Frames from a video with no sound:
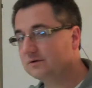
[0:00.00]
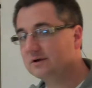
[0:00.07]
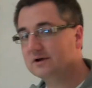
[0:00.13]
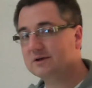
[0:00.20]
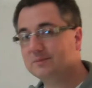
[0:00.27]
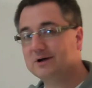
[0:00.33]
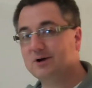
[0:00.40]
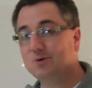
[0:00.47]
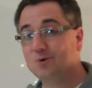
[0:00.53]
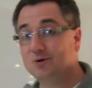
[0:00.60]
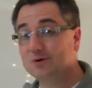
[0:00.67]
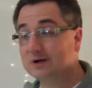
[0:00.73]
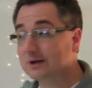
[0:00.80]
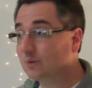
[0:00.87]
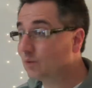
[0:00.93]
We're talking about
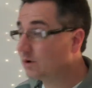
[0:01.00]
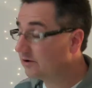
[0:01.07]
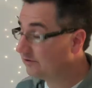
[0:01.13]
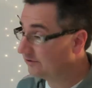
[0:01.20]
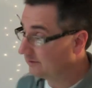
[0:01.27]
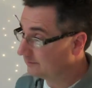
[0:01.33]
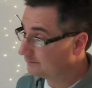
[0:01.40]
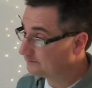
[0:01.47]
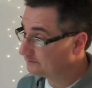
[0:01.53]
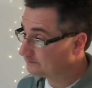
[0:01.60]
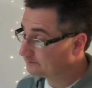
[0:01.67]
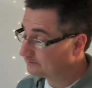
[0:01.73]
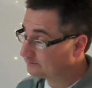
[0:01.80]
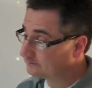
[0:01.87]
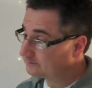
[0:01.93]
ordering worship,
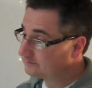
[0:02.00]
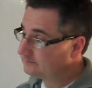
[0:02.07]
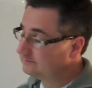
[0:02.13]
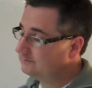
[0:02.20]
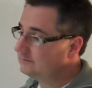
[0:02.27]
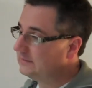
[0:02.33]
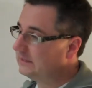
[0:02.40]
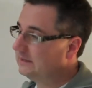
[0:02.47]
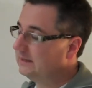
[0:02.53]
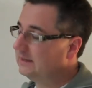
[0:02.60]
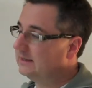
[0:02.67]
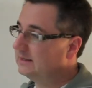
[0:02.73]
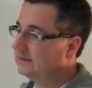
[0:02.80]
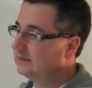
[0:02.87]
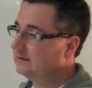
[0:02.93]

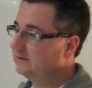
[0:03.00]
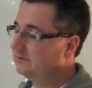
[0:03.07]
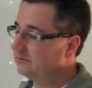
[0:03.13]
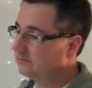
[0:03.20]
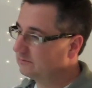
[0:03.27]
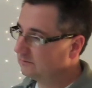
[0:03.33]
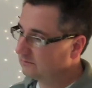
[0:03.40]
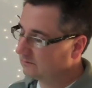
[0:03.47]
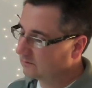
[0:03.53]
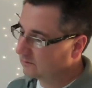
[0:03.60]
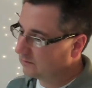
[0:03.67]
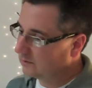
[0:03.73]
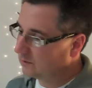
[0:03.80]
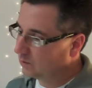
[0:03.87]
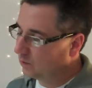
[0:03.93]
and
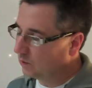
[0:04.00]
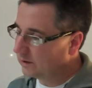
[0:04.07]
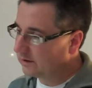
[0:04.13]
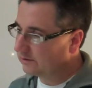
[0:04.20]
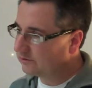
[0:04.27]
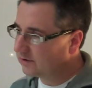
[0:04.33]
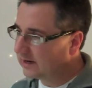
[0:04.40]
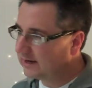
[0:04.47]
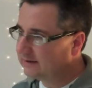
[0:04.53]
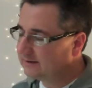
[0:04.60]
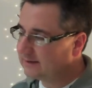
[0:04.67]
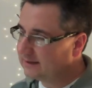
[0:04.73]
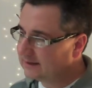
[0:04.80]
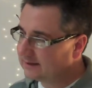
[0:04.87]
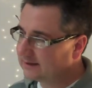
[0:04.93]
we're trying
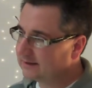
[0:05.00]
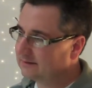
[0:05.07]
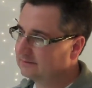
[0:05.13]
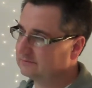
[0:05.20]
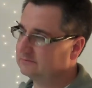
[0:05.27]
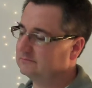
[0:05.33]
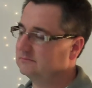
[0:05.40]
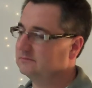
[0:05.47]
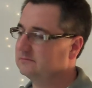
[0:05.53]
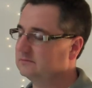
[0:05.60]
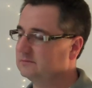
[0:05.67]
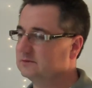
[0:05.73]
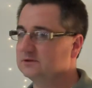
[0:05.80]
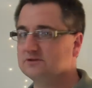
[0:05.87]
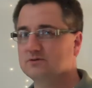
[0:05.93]
to get
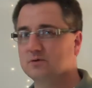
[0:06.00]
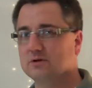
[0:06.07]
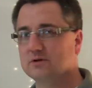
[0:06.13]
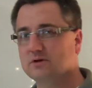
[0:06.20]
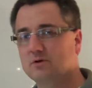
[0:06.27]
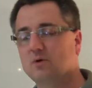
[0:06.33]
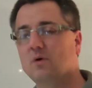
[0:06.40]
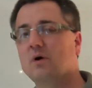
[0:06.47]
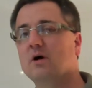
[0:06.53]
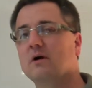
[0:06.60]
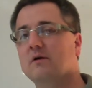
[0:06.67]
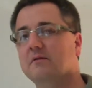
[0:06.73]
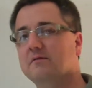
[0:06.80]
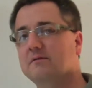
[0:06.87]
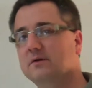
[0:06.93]
the sort of Google
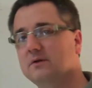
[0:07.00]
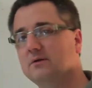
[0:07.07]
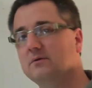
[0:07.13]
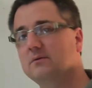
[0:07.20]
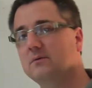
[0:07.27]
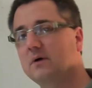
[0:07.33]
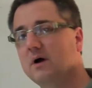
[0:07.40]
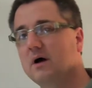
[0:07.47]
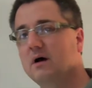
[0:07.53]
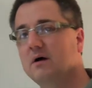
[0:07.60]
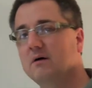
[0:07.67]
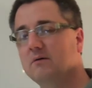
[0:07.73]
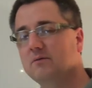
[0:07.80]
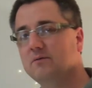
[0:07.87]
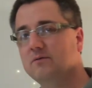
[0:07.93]
Earth view
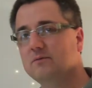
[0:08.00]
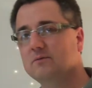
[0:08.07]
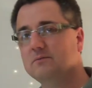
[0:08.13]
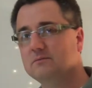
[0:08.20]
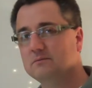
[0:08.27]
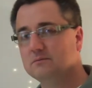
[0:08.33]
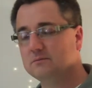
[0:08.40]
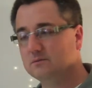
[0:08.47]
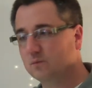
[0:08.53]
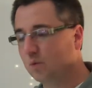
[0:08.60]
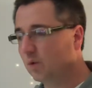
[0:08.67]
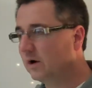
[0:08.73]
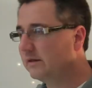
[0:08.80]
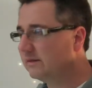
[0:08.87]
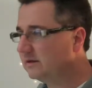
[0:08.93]
of
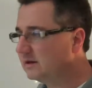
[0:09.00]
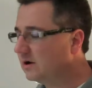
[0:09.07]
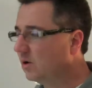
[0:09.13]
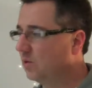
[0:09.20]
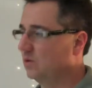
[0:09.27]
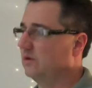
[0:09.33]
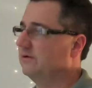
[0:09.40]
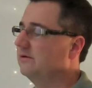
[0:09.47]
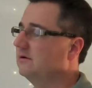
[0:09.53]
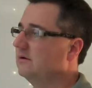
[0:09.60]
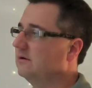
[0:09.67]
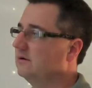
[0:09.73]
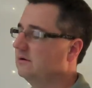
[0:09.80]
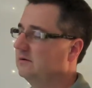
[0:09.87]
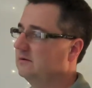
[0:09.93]
what the
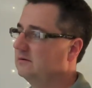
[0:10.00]
order